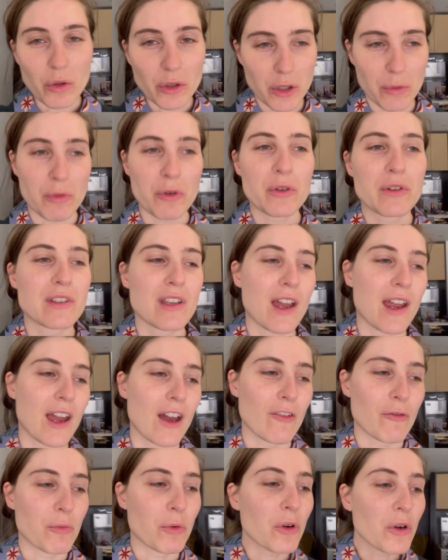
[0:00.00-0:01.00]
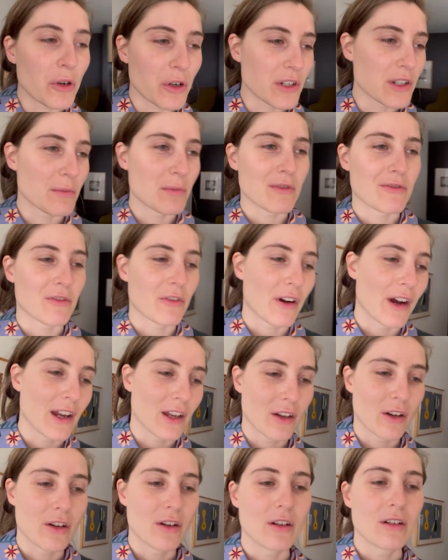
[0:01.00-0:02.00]
the books I have bought before I
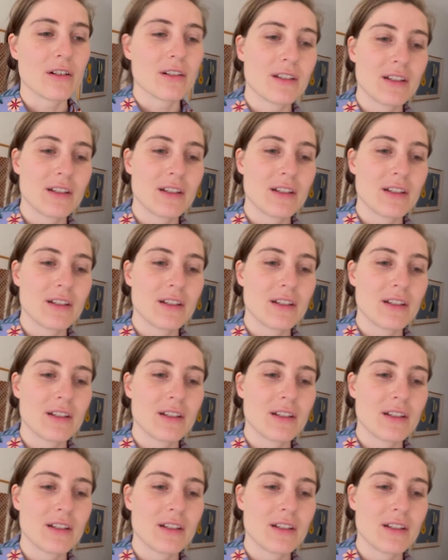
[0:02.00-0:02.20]
go?